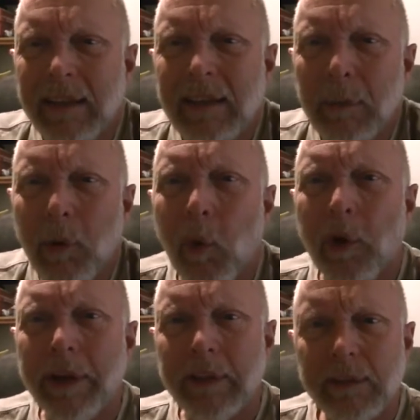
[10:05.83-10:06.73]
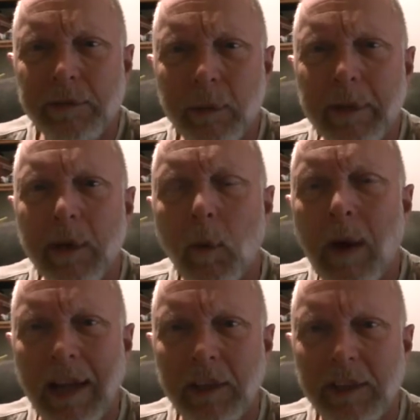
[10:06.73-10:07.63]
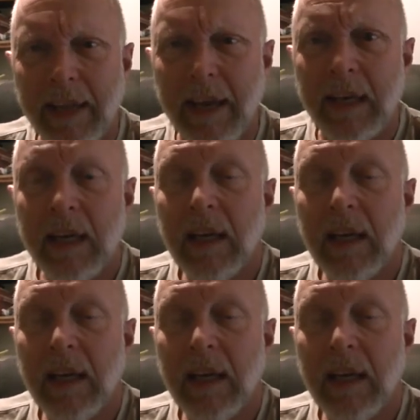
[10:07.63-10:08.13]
laborious for me to watch that